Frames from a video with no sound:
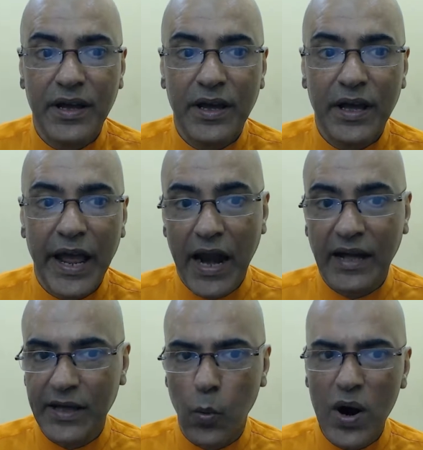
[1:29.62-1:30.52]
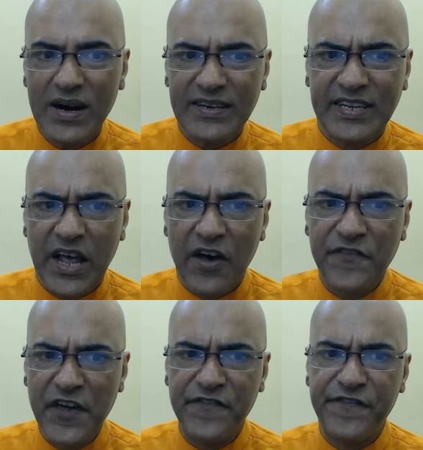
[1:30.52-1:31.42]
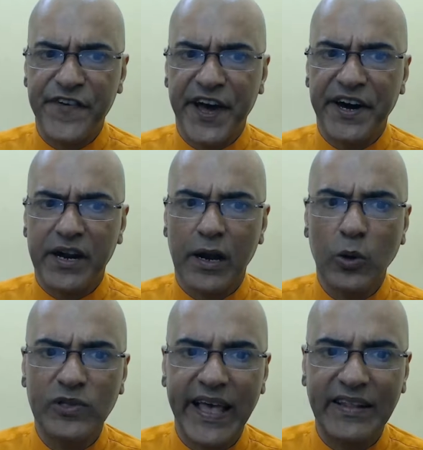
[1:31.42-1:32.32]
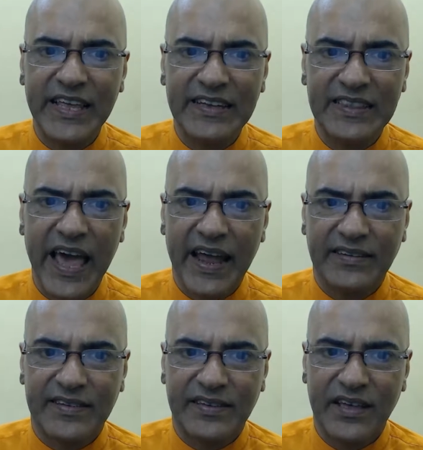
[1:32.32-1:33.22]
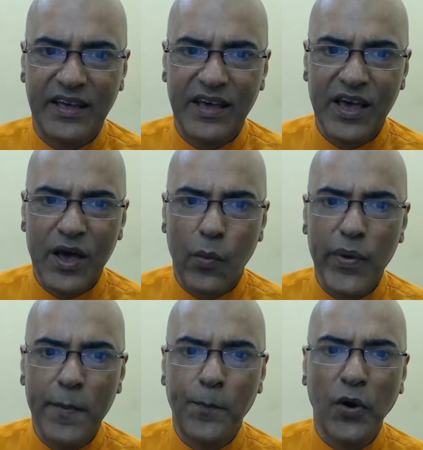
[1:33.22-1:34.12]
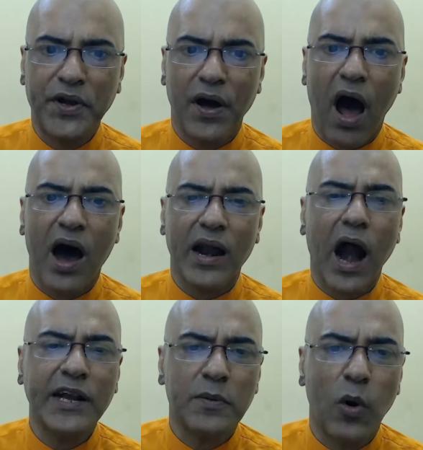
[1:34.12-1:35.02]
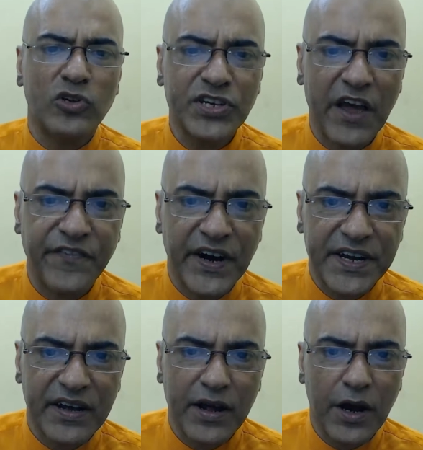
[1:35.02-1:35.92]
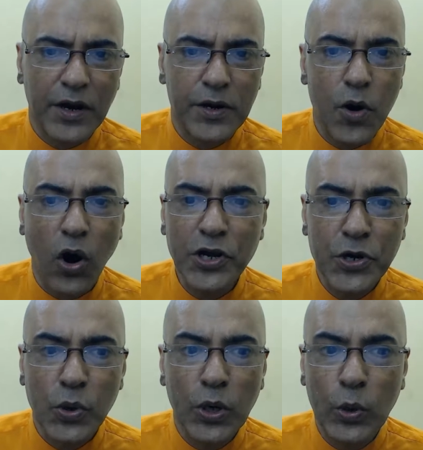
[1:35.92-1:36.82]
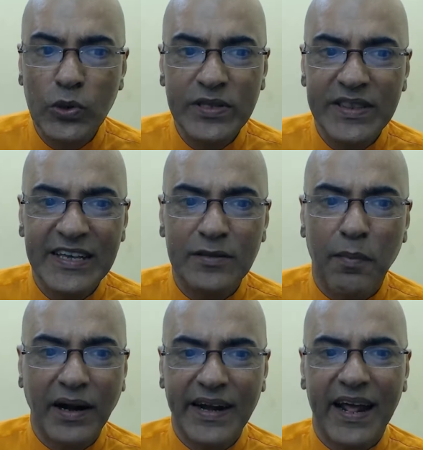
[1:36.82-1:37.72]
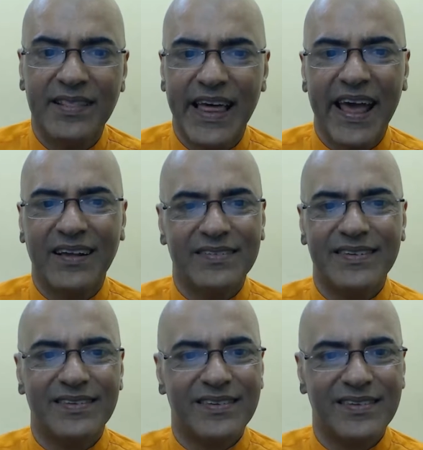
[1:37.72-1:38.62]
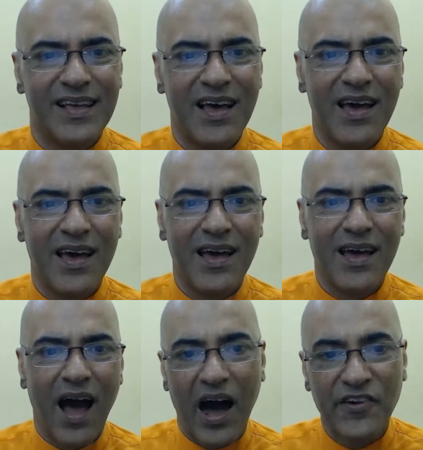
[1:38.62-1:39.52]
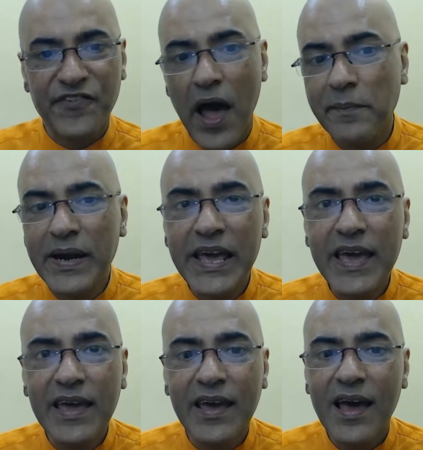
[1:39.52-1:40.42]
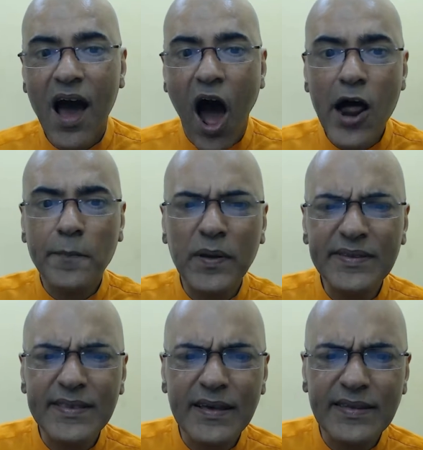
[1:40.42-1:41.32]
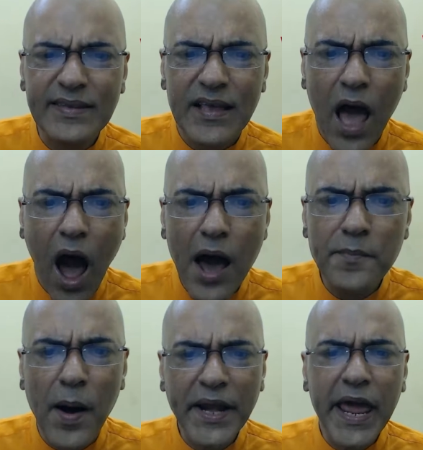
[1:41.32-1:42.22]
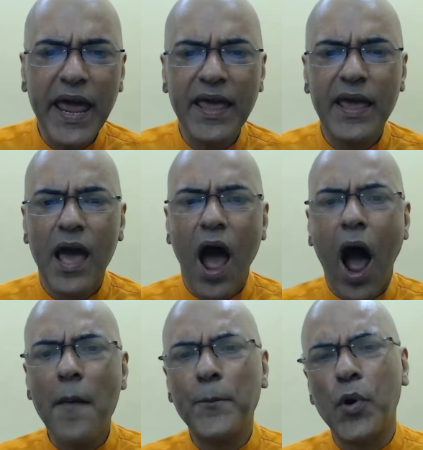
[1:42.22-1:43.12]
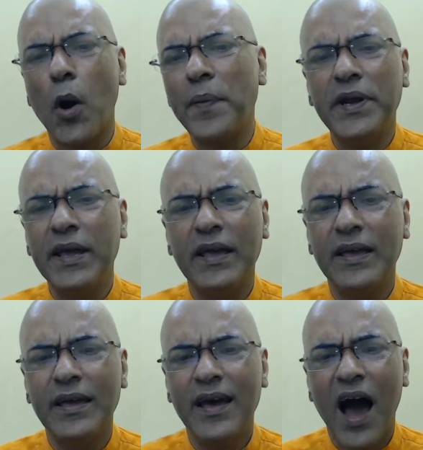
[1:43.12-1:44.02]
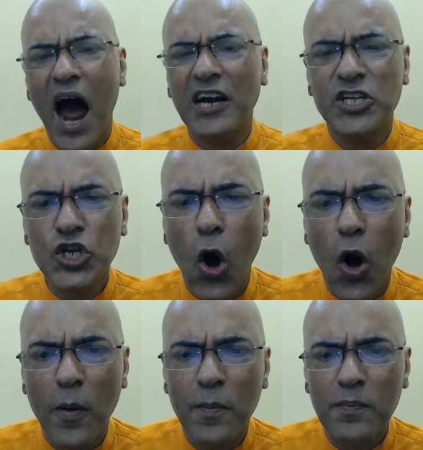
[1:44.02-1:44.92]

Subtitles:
In other words, we fear losing these things. We put our utmost effort not to lose these mundane things. Our family, our business, our money, our property, our job.